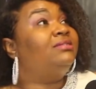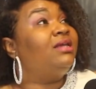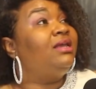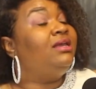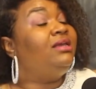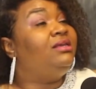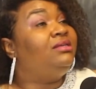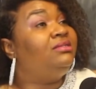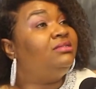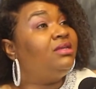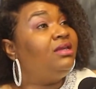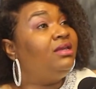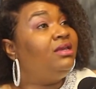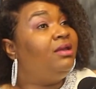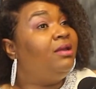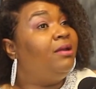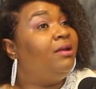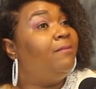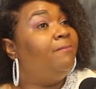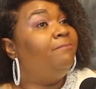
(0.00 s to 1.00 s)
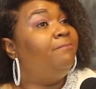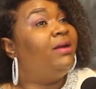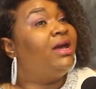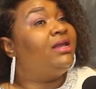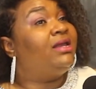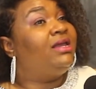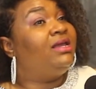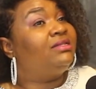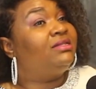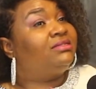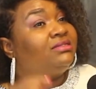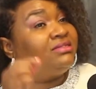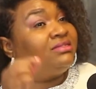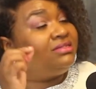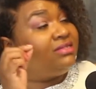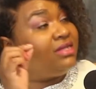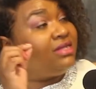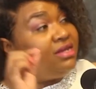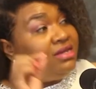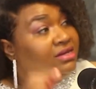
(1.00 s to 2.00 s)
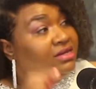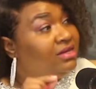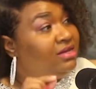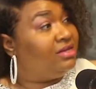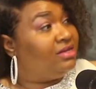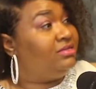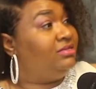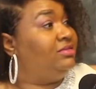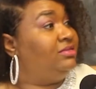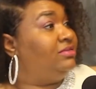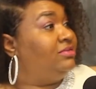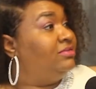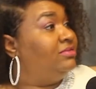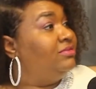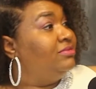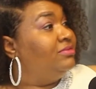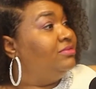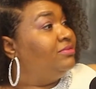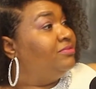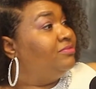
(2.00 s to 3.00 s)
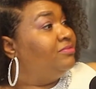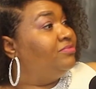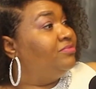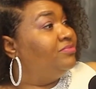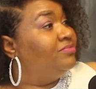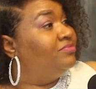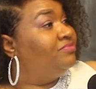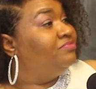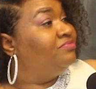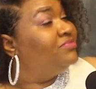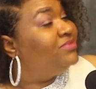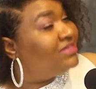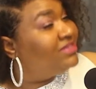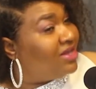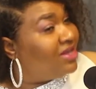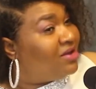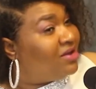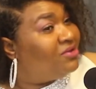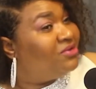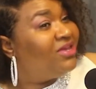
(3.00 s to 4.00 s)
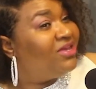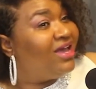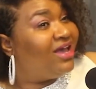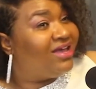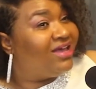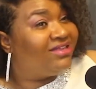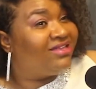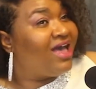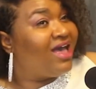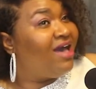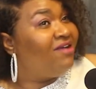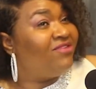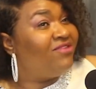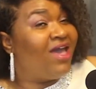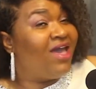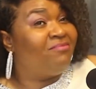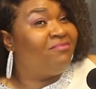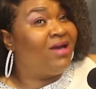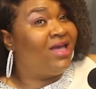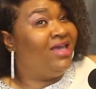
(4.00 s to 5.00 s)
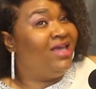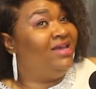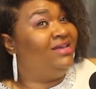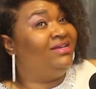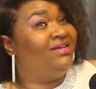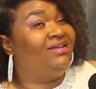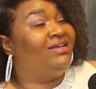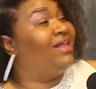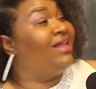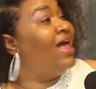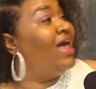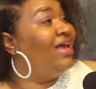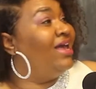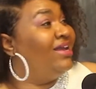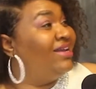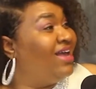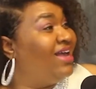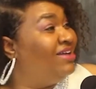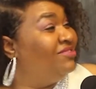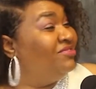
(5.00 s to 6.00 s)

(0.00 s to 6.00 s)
easy, but it's tedious. So yeah, I've had my hand in a lot.